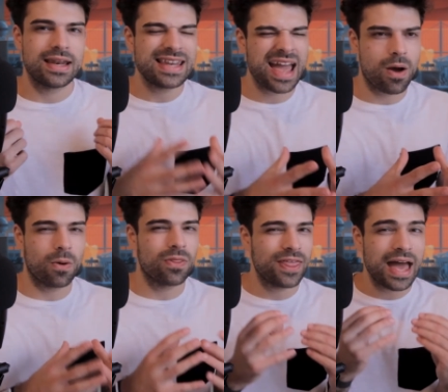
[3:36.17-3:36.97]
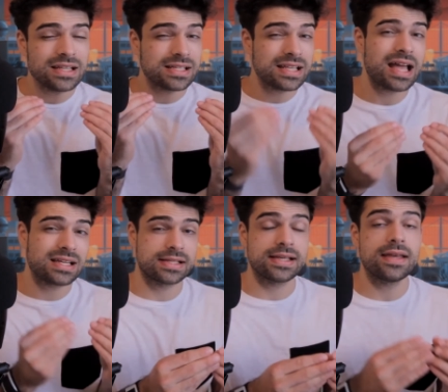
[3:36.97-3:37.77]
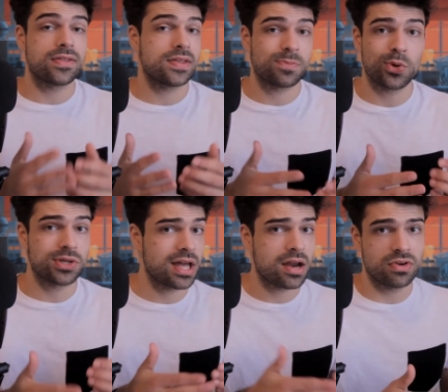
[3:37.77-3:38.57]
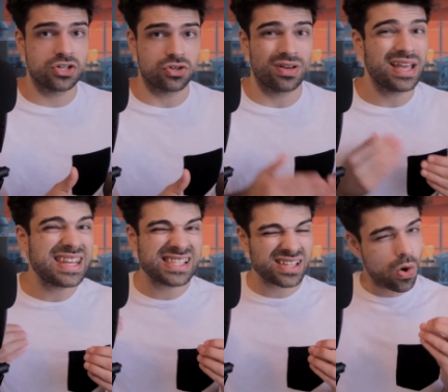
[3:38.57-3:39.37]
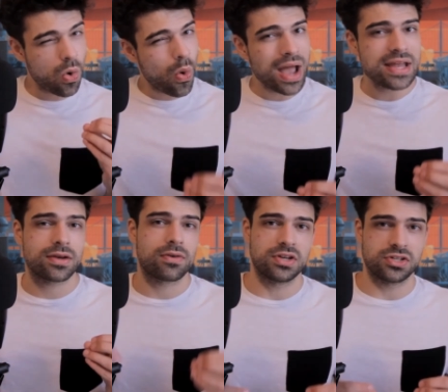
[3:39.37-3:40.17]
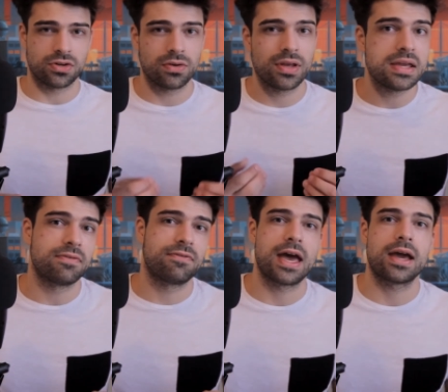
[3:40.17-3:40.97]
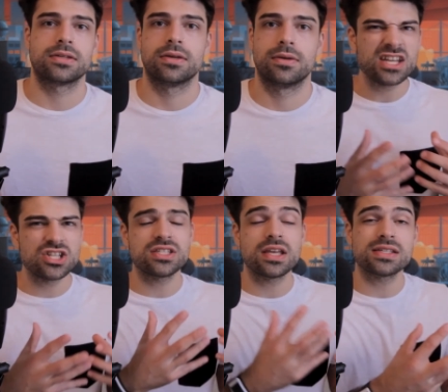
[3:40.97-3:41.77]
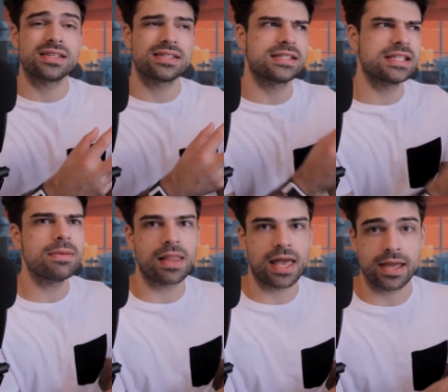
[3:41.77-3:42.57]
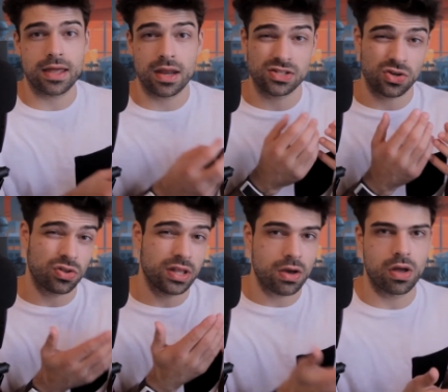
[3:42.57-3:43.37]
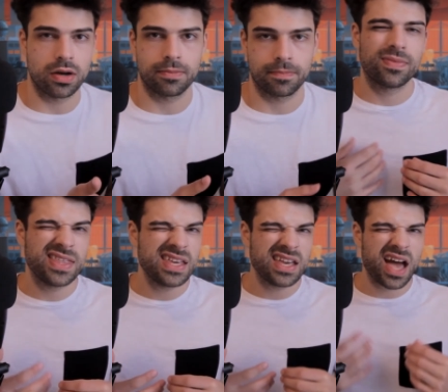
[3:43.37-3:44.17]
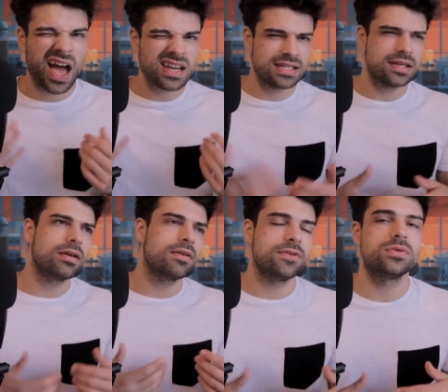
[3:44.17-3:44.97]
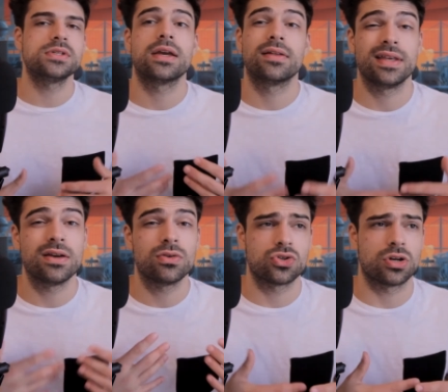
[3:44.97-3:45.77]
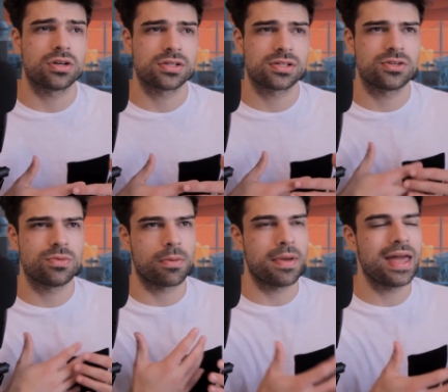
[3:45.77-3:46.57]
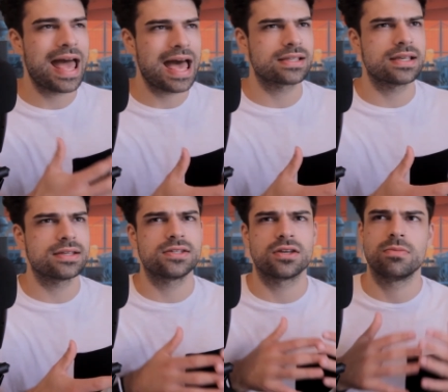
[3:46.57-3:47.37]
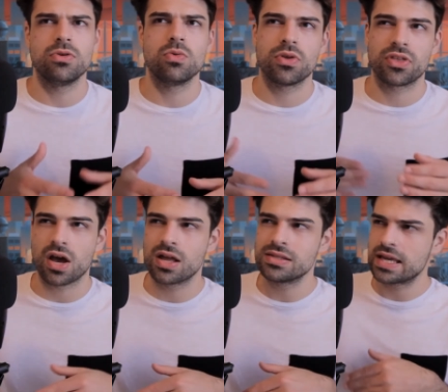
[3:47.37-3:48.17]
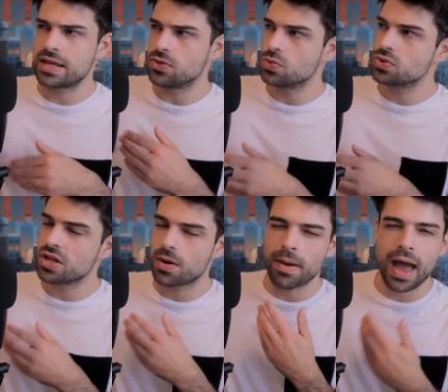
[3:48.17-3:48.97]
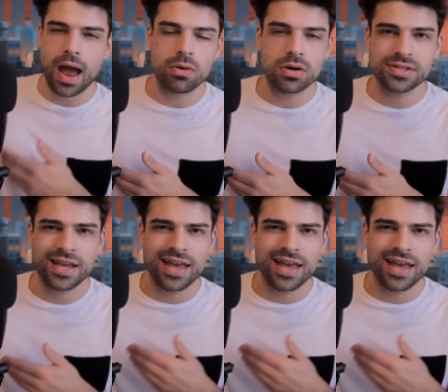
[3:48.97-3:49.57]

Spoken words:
Now, that's not to say that this book is not original. It is quite original, in fact. It just doesn't seem like it as early on. The idea of using illegal drugs to permit access to commune with gods and use their powers